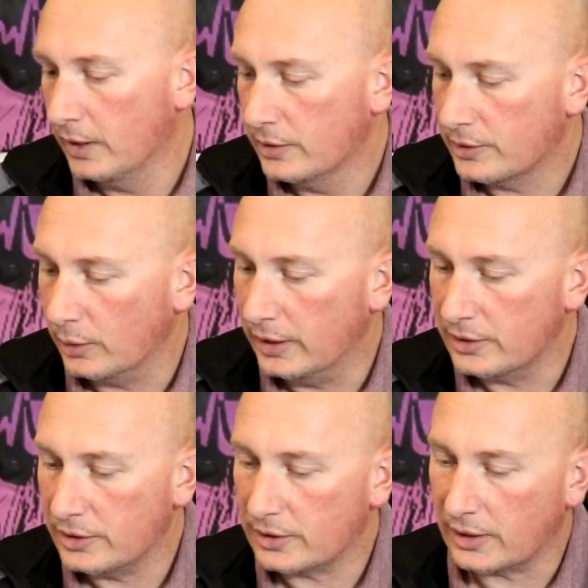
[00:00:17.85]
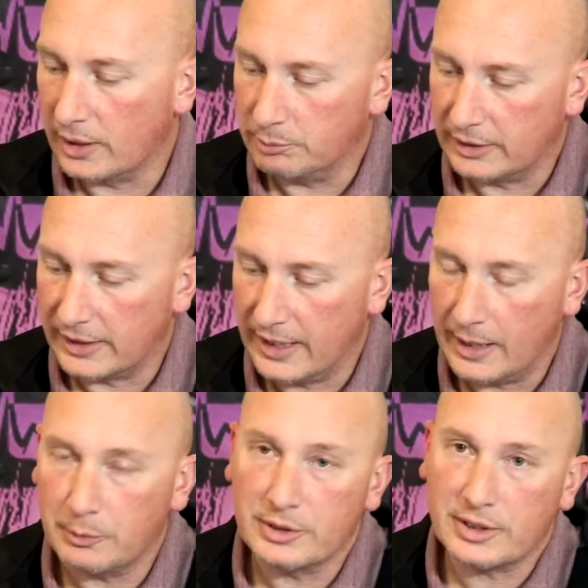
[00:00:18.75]
So here's just a couple of the
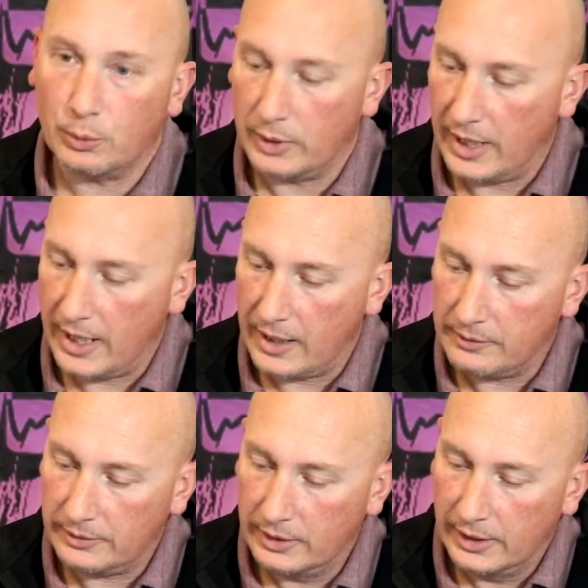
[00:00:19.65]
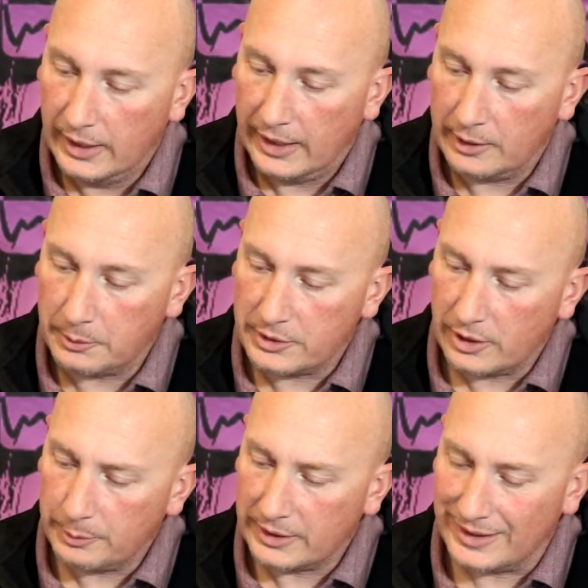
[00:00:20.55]
cameras that we have, and I'm going to talk
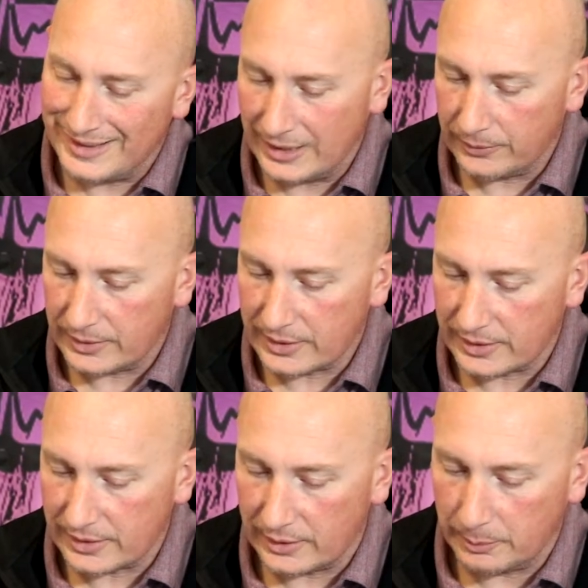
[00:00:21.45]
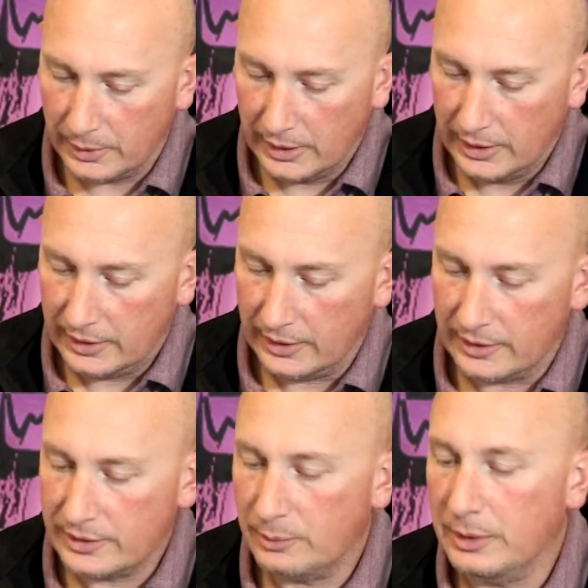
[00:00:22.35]
about the differences in them. Now
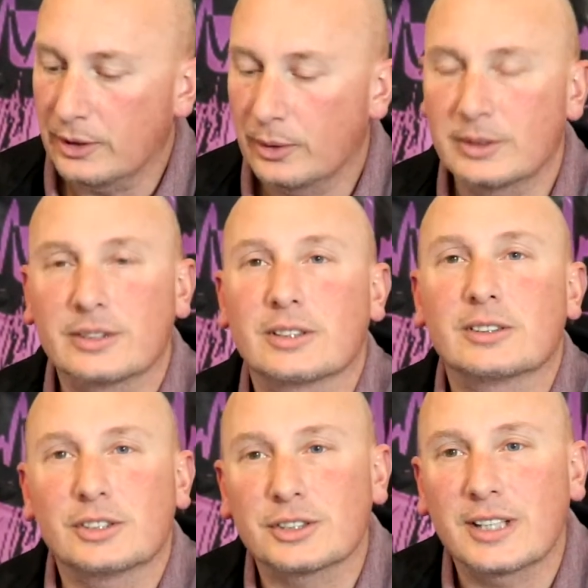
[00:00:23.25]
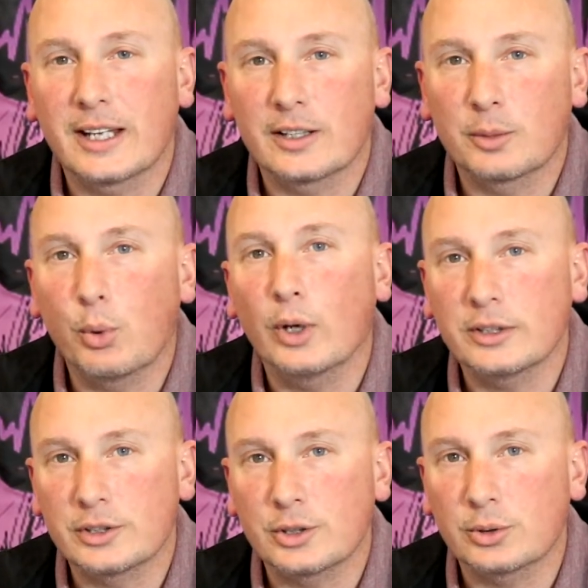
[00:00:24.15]
this would be known as just your standard point and
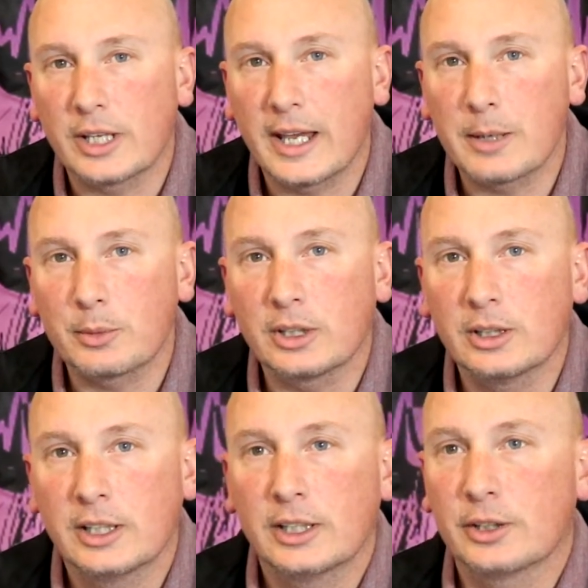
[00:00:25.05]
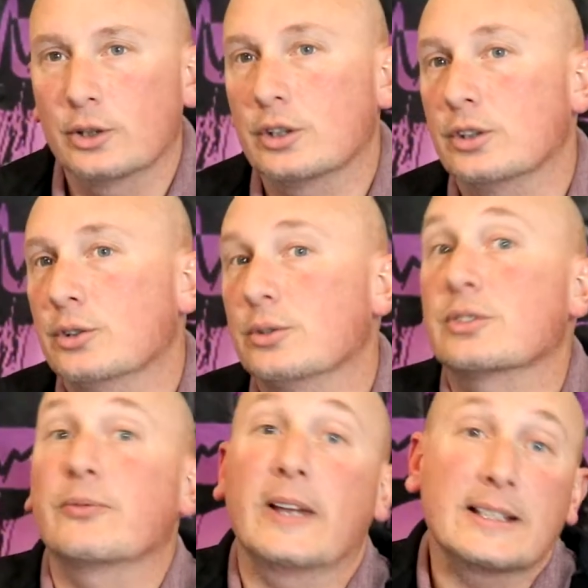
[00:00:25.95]
shoot camera. You can use
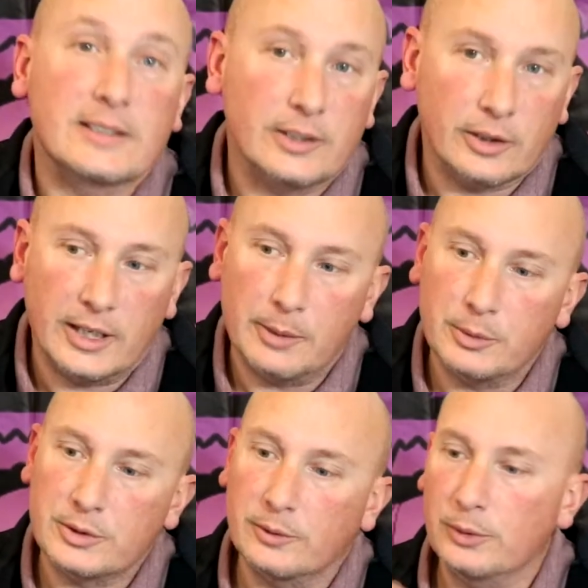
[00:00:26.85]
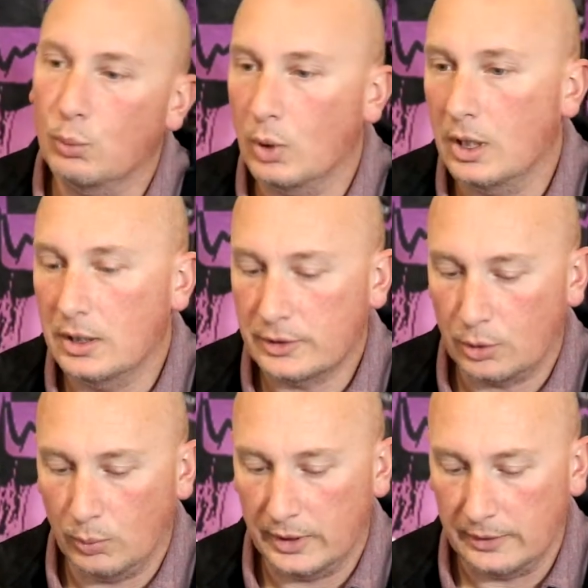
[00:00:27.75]
fancier cameras if you want or
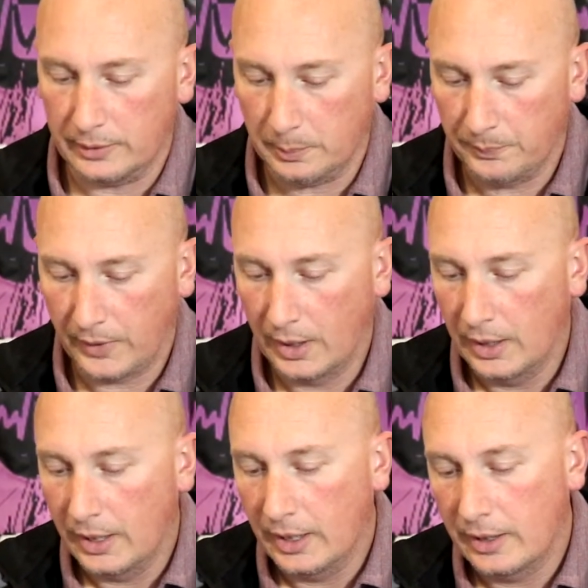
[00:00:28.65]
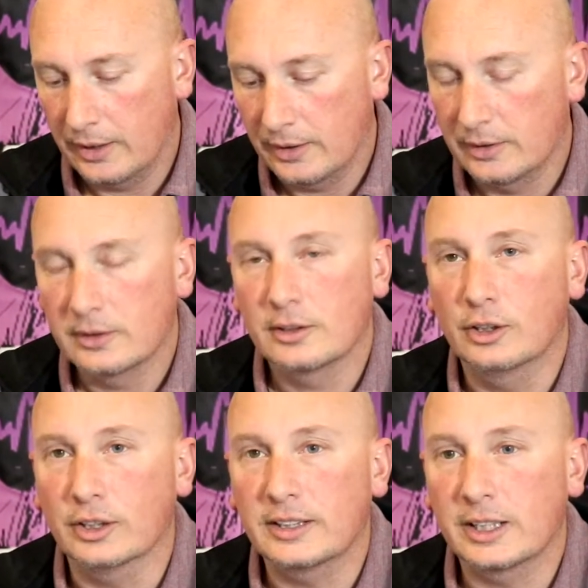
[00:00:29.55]
whatever.
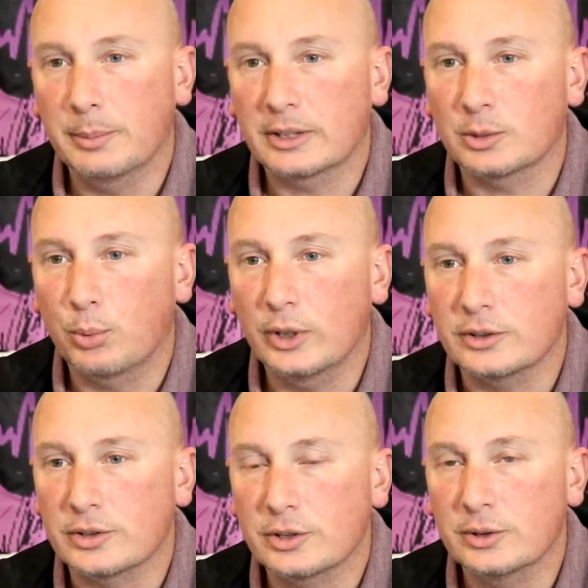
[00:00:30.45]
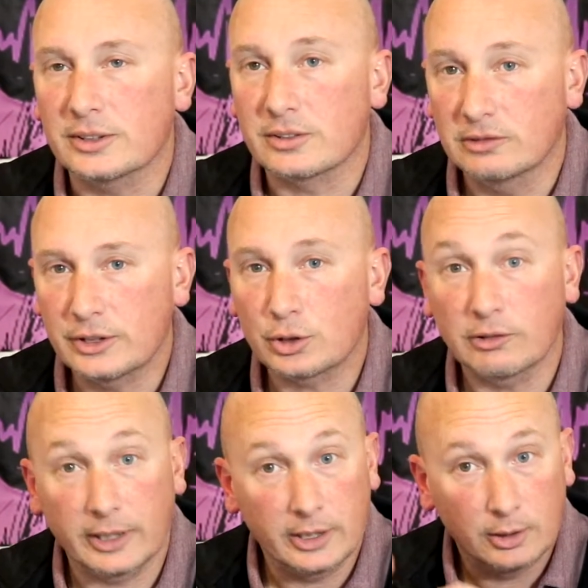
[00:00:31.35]
Good thing about the point and shoot is
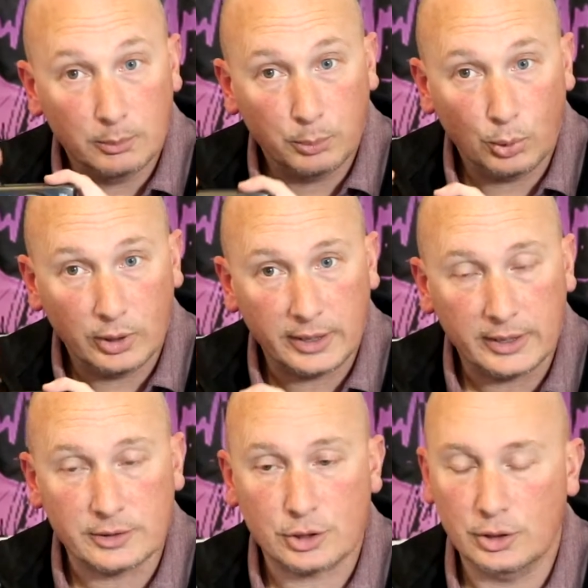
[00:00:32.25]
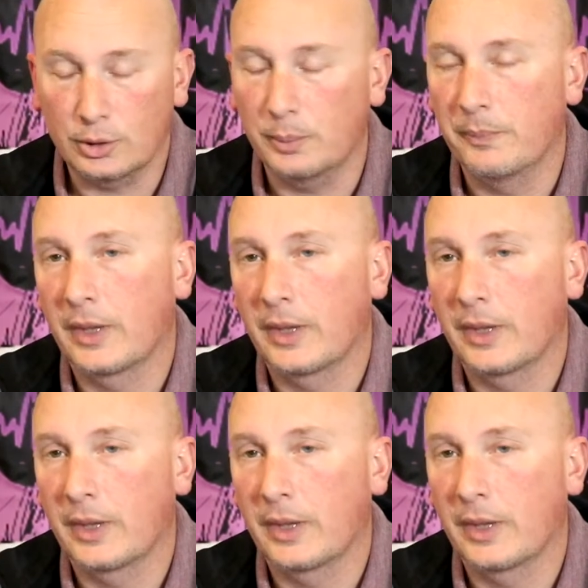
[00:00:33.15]
literally point and shoot.